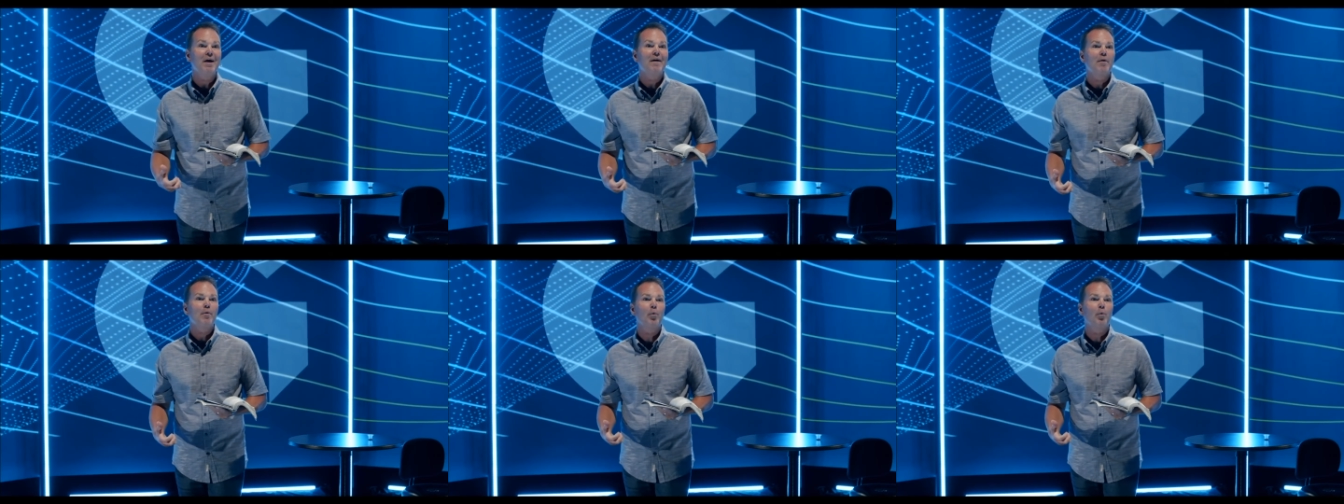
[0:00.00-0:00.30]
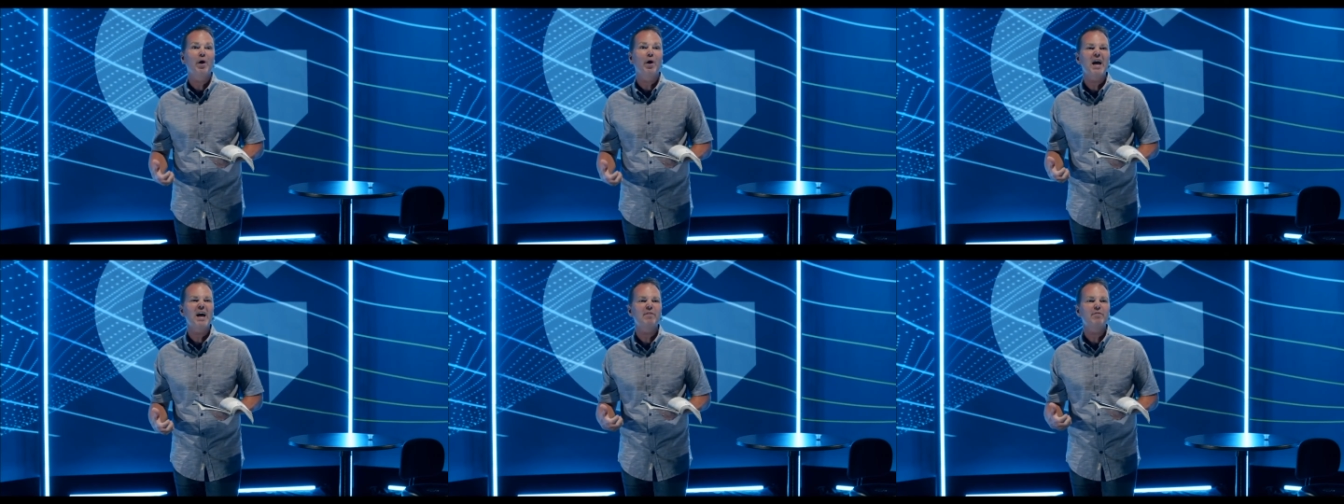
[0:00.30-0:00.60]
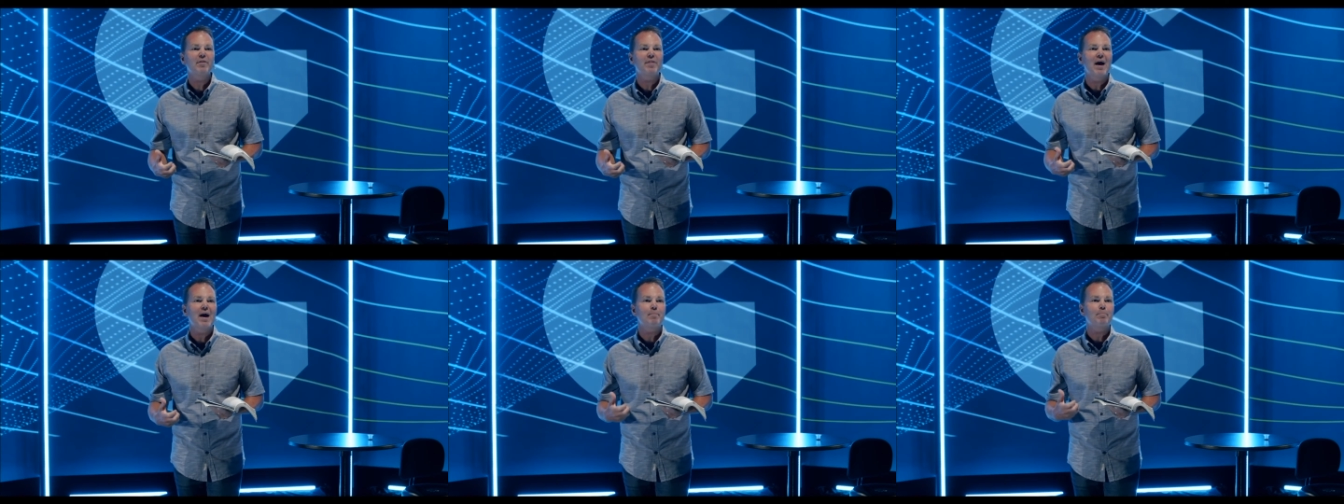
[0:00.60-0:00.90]

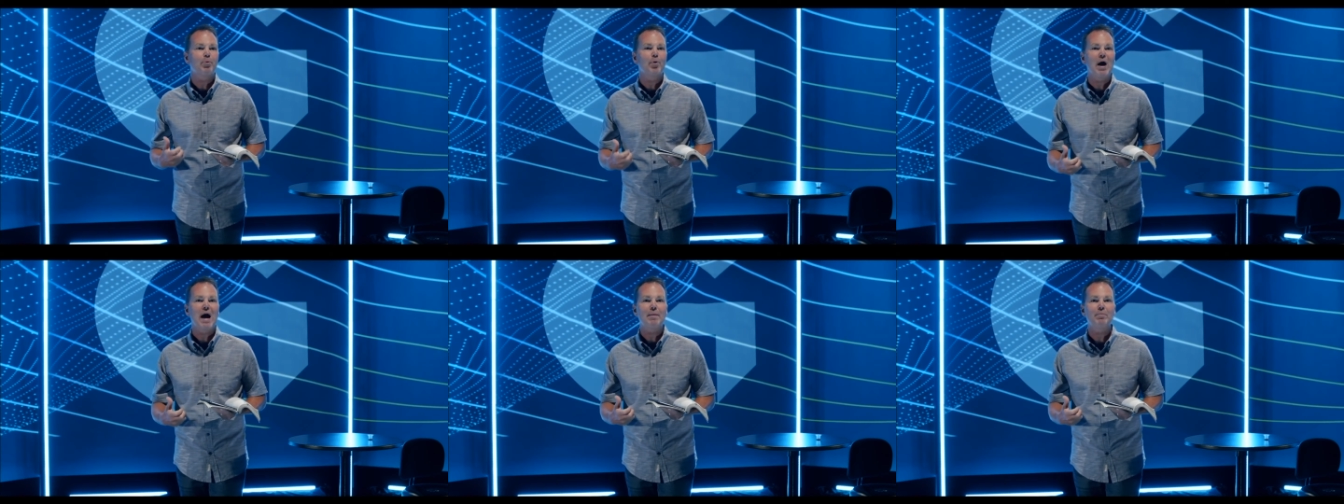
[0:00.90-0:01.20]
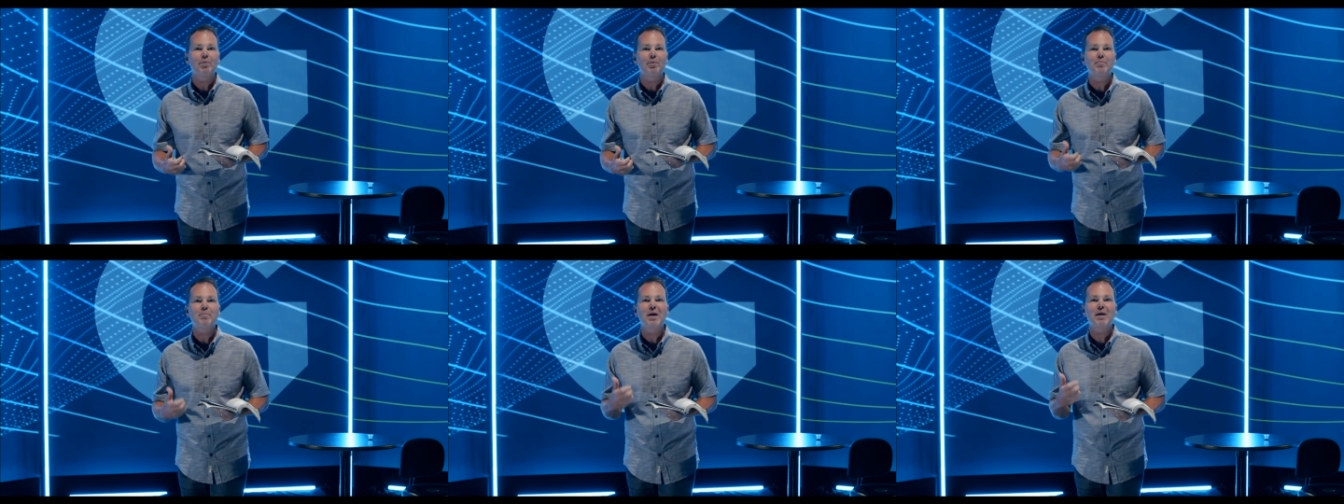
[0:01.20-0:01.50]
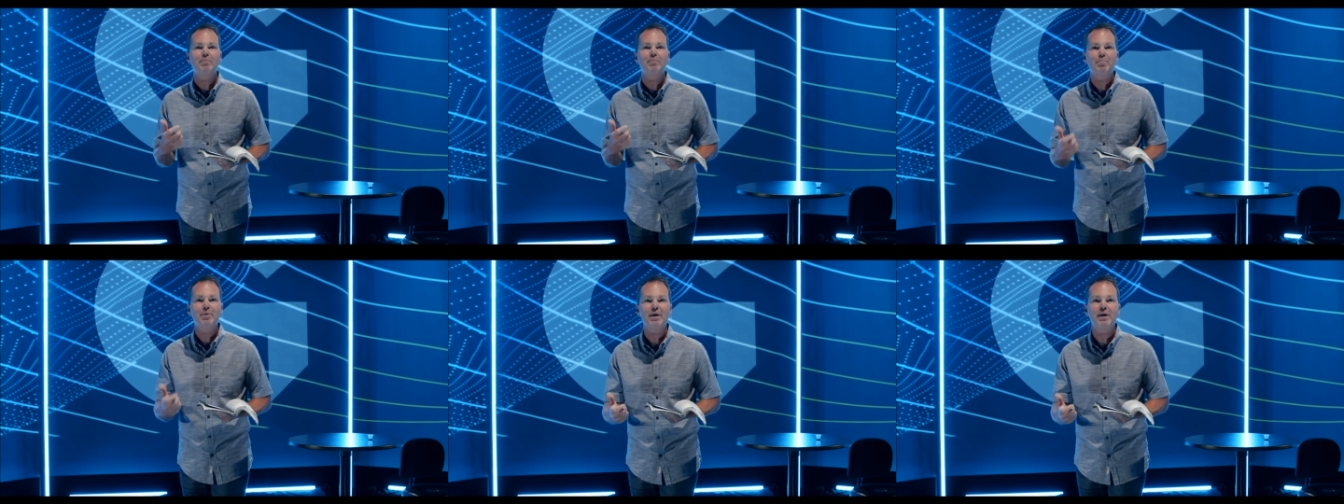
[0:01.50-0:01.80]
whatever that problem may
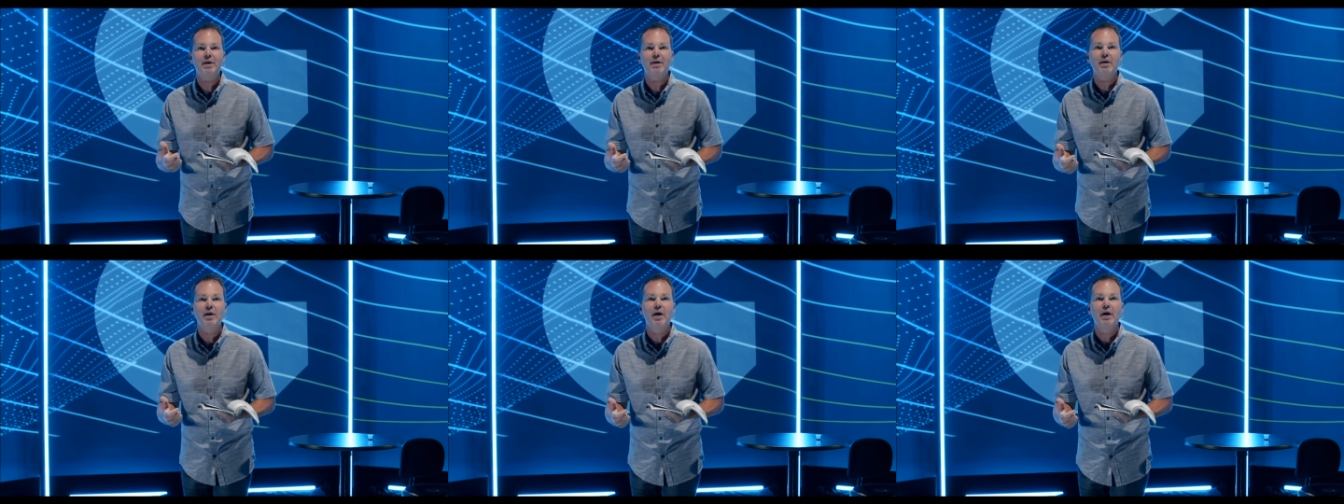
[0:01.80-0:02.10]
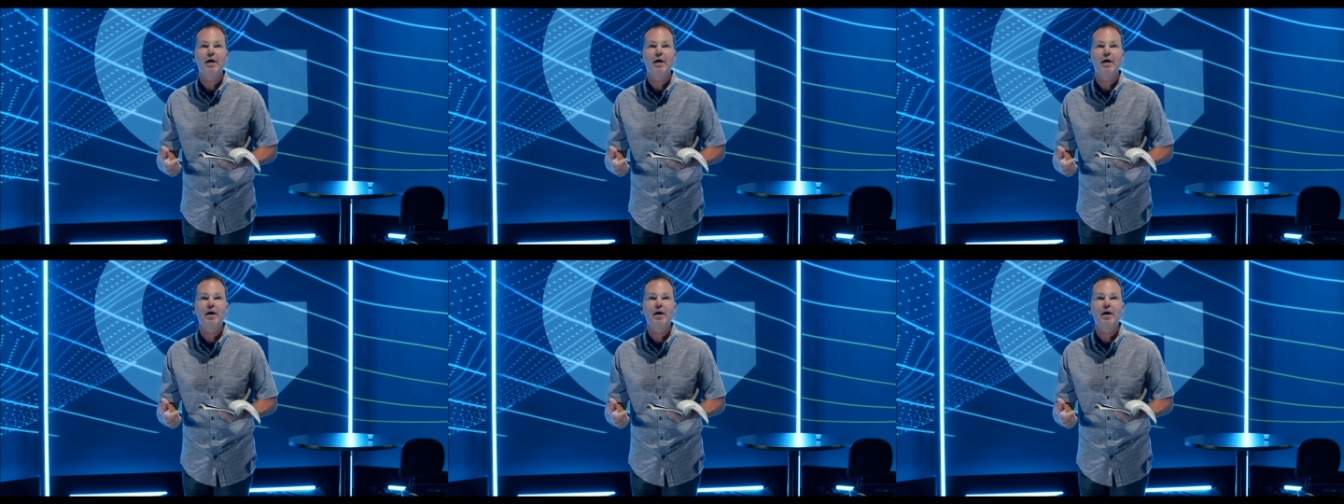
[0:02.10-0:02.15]
be,